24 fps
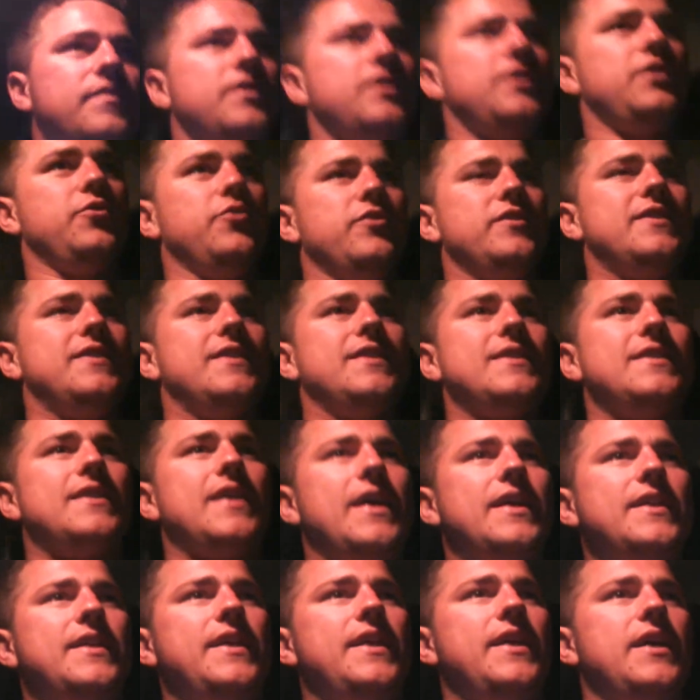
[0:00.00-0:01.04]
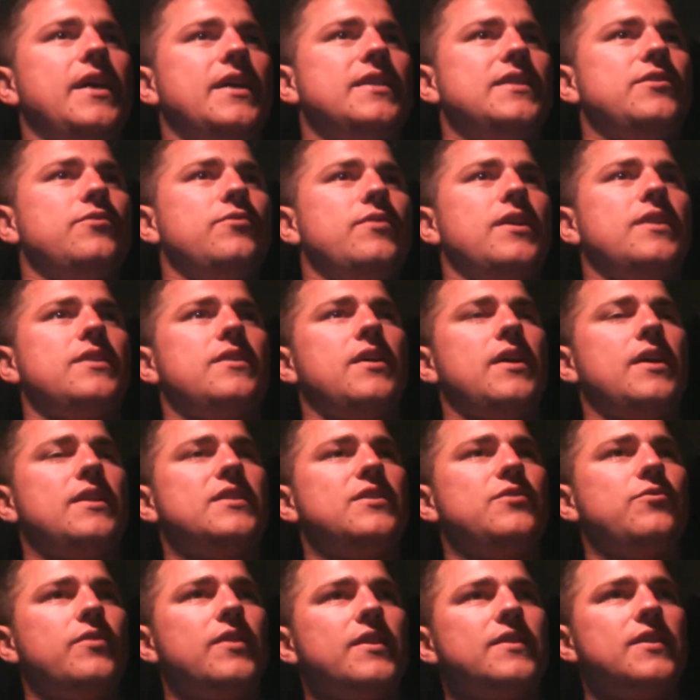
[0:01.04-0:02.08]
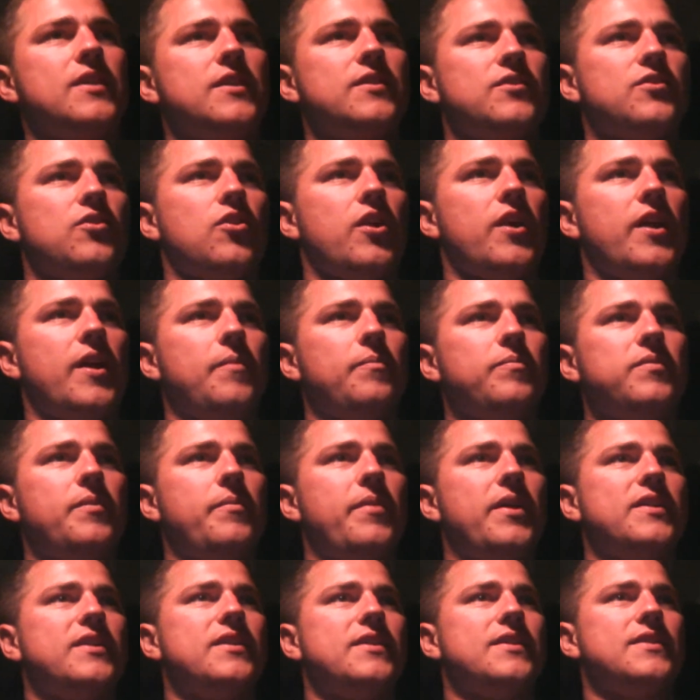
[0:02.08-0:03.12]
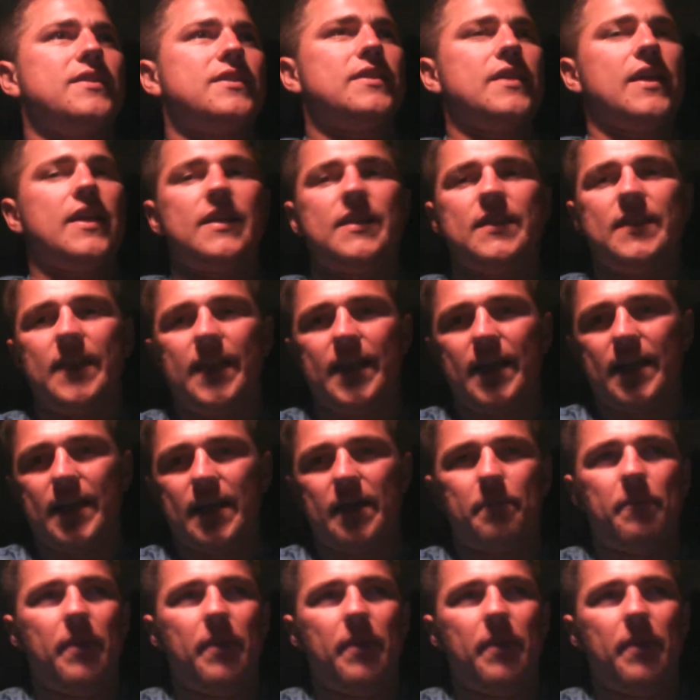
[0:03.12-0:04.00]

use this idea as soon as, as soon as I start implementing this idea,